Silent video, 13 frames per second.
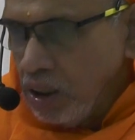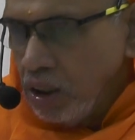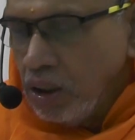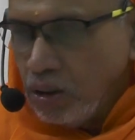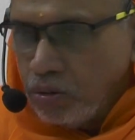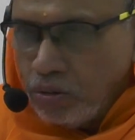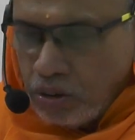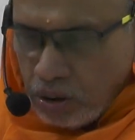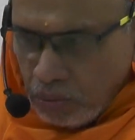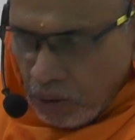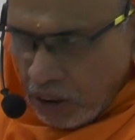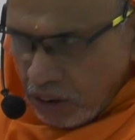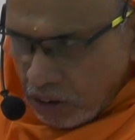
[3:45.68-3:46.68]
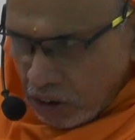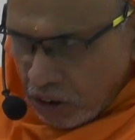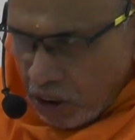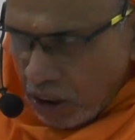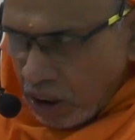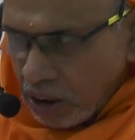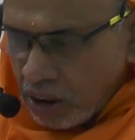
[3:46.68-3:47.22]
Hinduism has
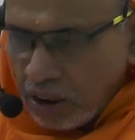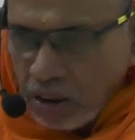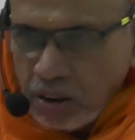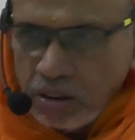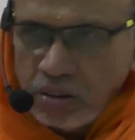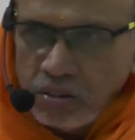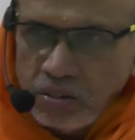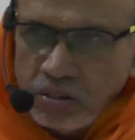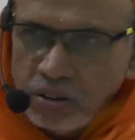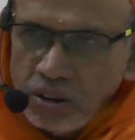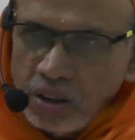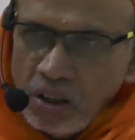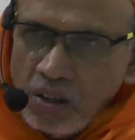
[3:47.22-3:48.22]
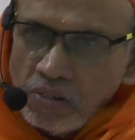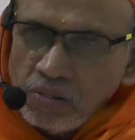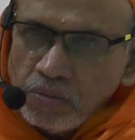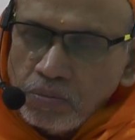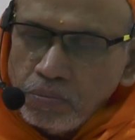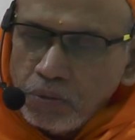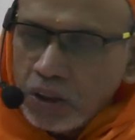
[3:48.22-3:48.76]
shrunk
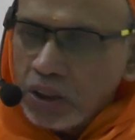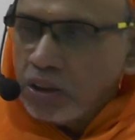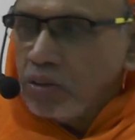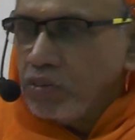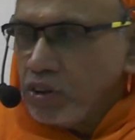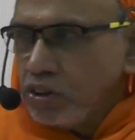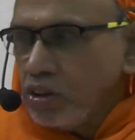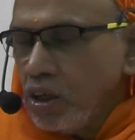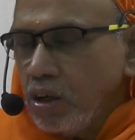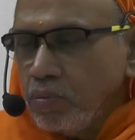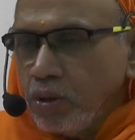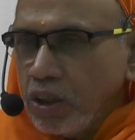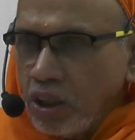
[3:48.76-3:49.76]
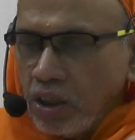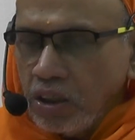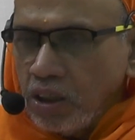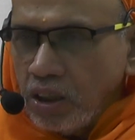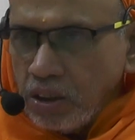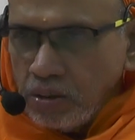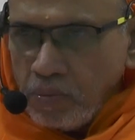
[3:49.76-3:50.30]
because of Islam and all
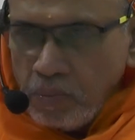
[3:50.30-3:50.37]
that.